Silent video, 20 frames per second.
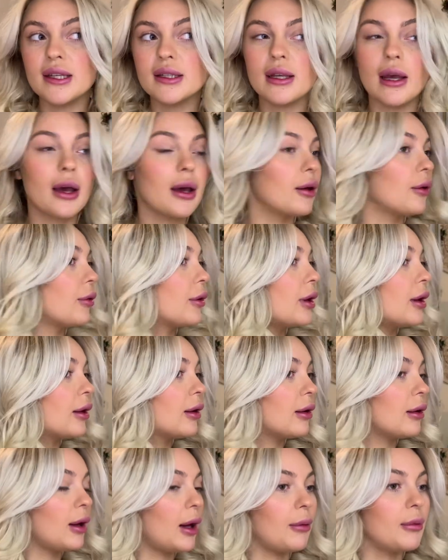how
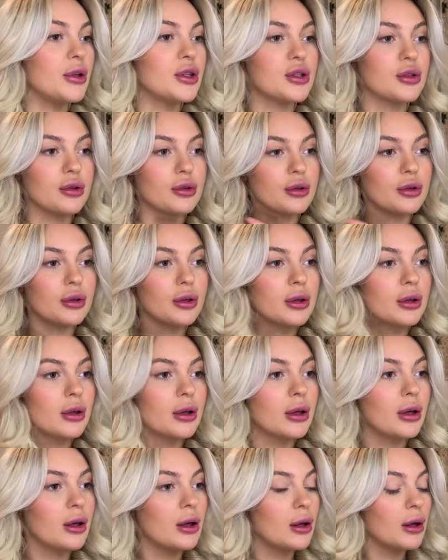I would do
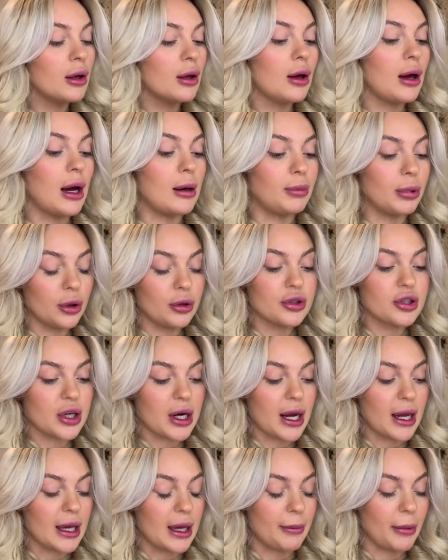a blow dry,
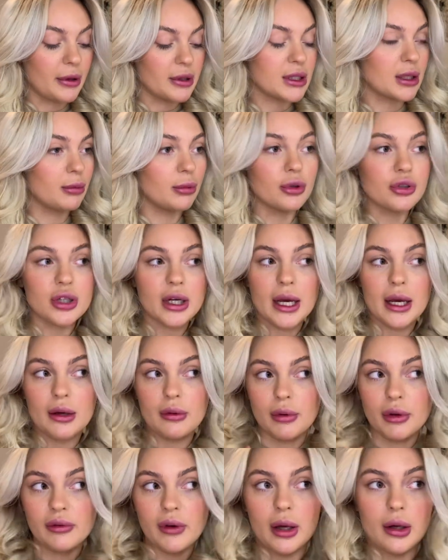a bouncy blow dry
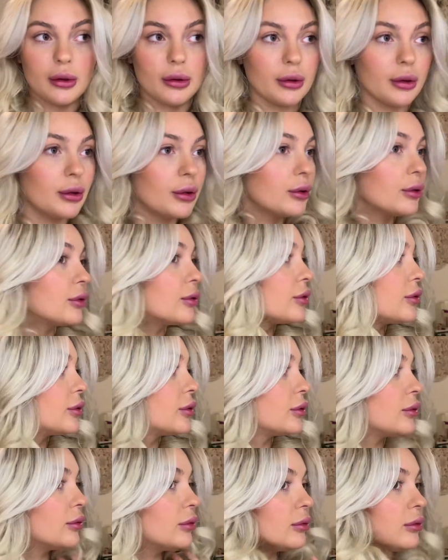without
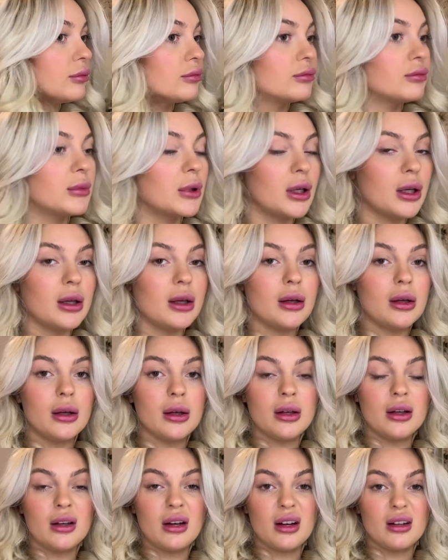
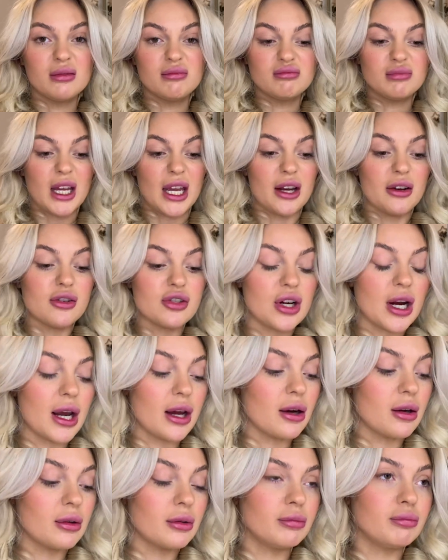a
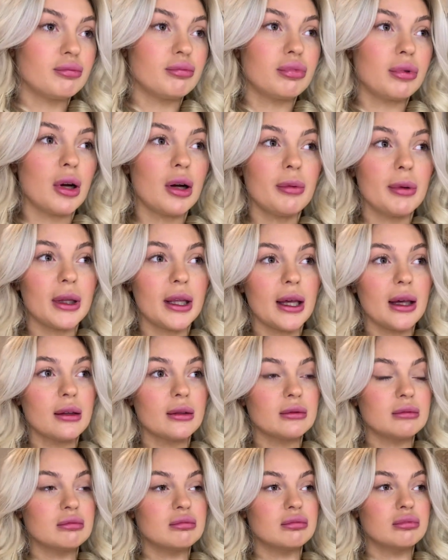hairdryer properly,
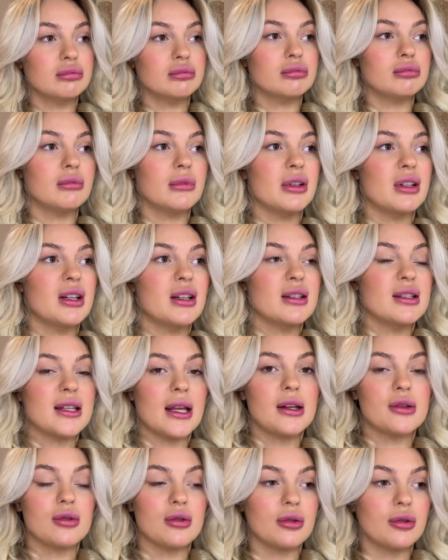instead
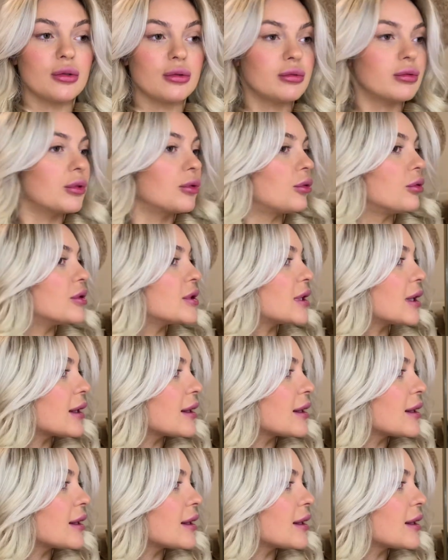of going to like the